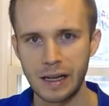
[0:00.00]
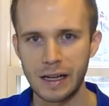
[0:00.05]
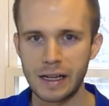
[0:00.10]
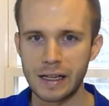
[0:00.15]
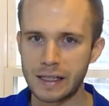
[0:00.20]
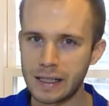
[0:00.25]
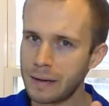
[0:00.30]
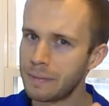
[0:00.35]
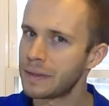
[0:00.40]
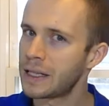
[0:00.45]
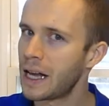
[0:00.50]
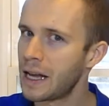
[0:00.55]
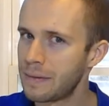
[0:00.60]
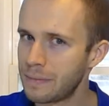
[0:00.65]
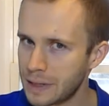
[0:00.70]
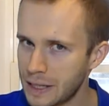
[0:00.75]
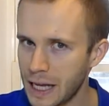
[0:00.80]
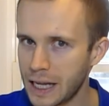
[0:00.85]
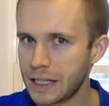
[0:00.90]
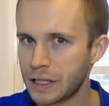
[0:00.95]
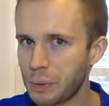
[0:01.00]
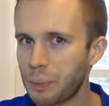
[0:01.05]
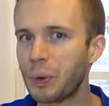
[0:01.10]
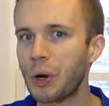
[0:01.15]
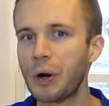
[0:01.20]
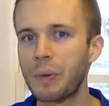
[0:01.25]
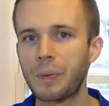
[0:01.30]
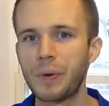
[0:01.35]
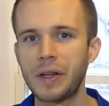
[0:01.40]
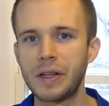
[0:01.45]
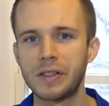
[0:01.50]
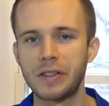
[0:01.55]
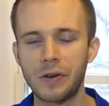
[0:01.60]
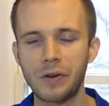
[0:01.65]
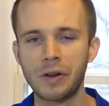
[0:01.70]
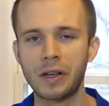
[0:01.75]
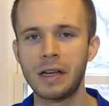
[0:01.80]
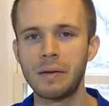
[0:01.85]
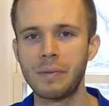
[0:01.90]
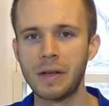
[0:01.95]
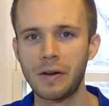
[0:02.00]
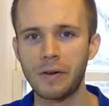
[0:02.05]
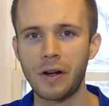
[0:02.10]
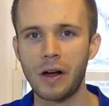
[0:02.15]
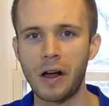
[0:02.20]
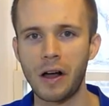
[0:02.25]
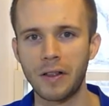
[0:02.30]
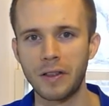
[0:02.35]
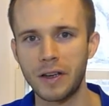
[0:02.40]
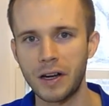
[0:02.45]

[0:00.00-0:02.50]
Sometimes that's appropriate, don't get me wrong.